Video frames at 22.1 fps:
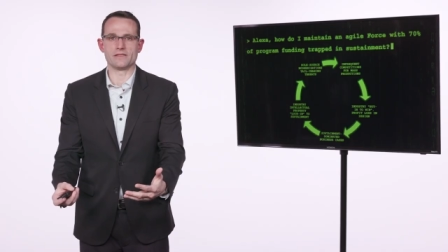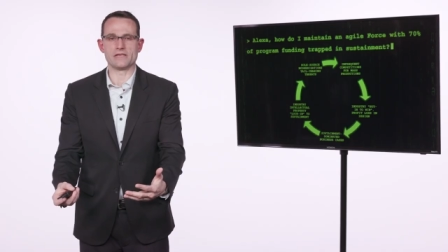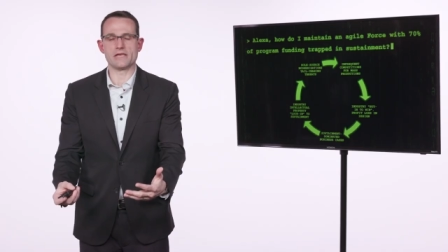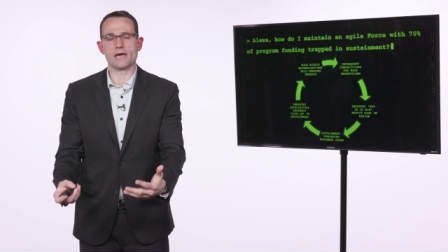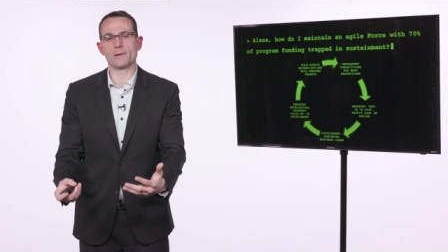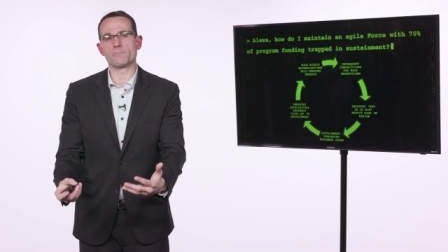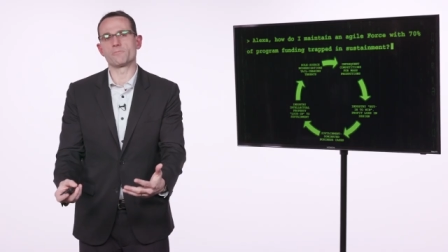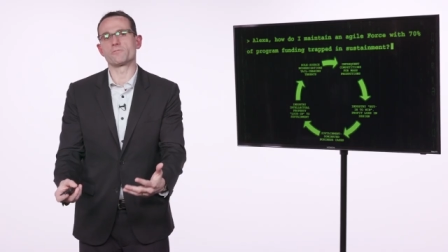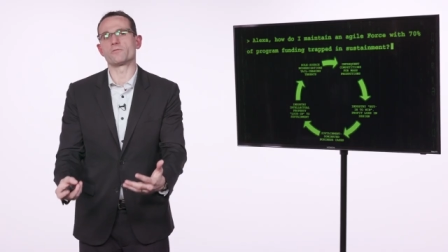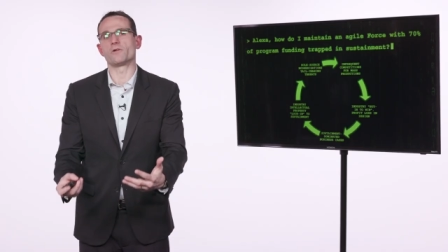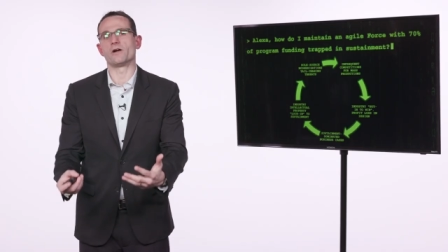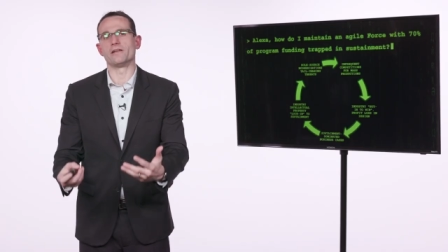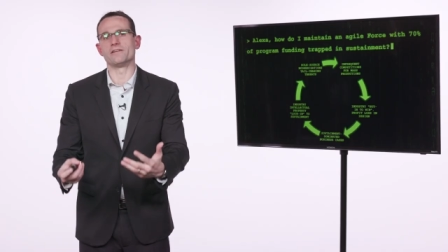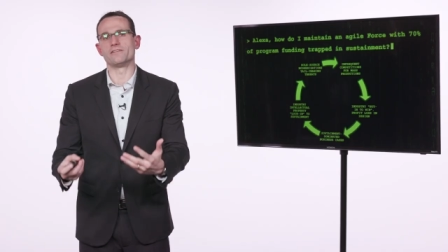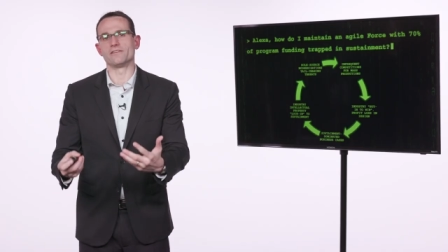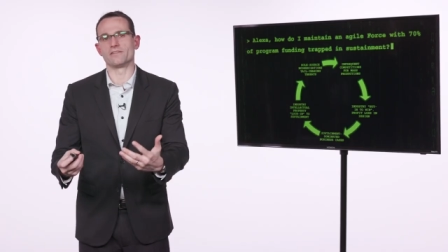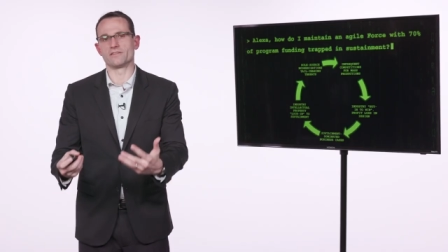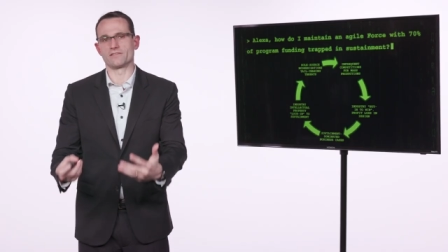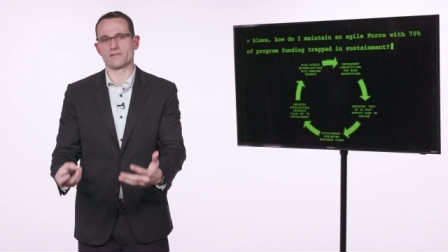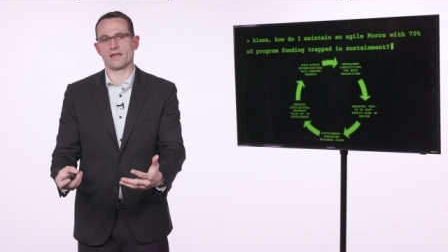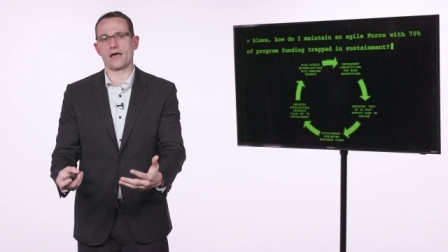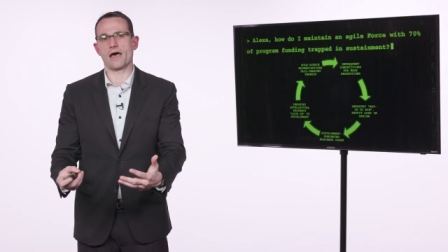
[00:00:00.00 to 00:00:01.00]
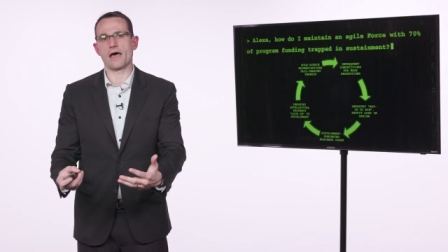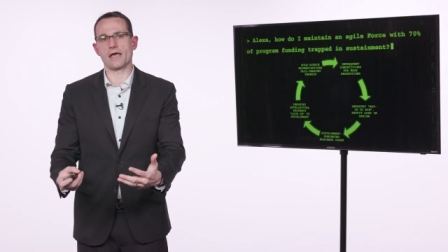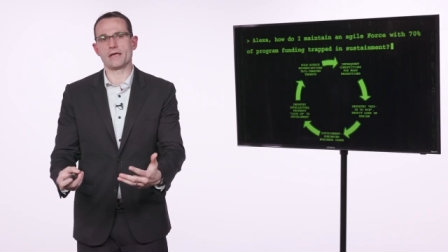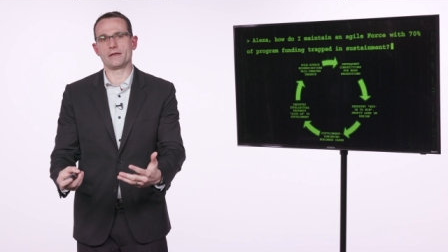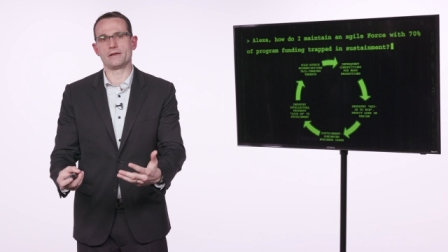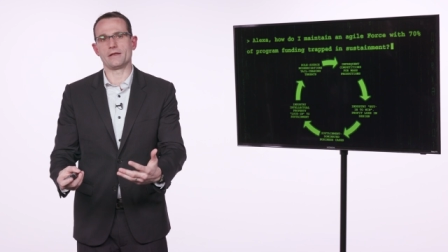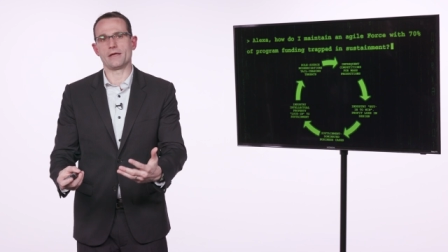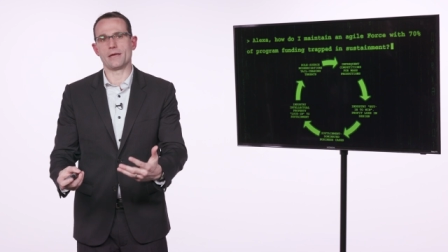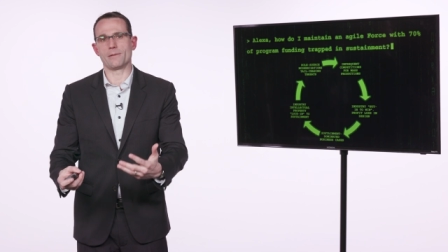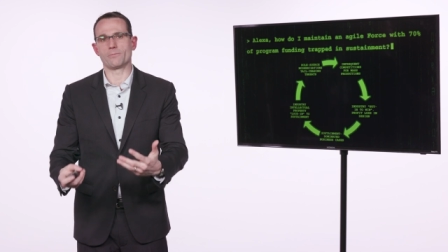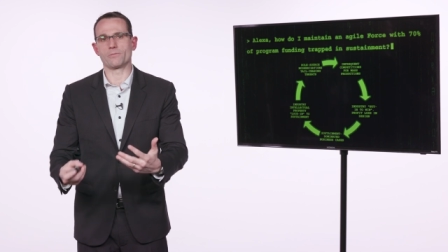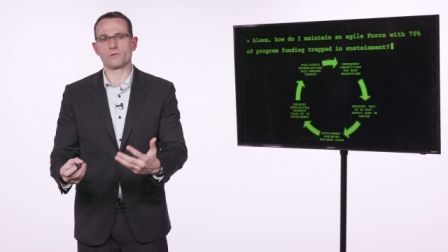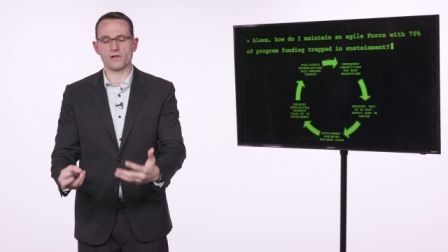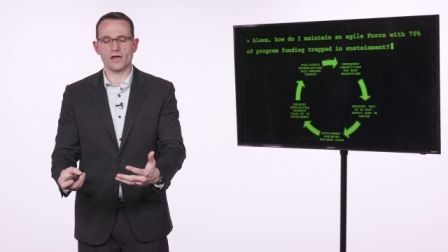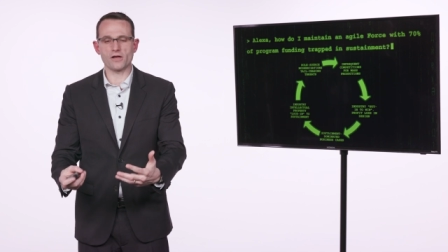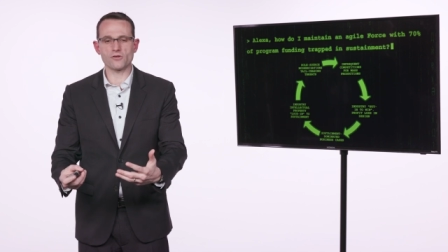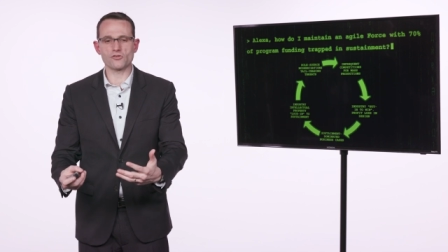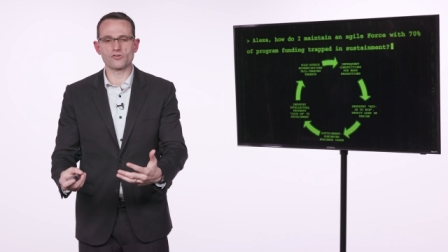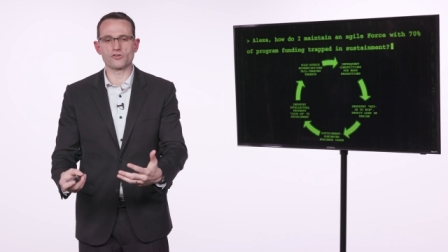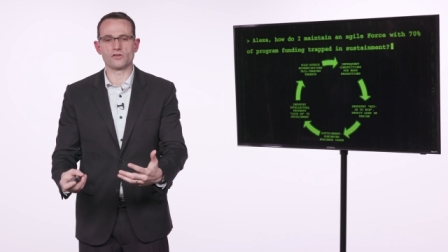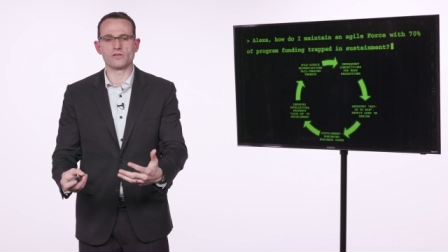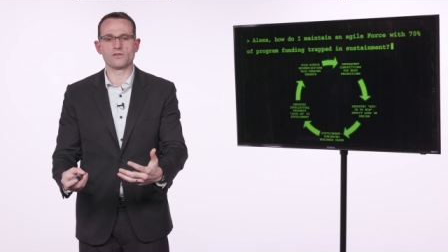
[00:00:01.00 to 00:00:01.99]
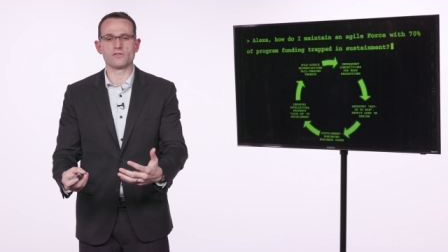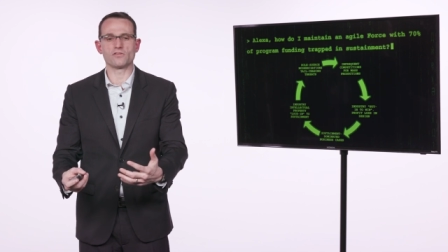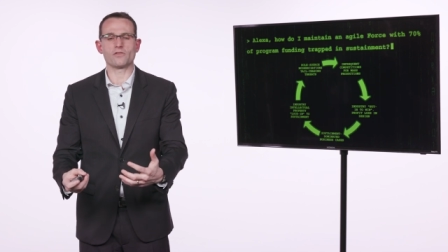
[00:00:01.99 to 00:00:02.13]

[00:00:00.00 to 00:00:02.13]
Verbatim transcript: in the upfront design and production,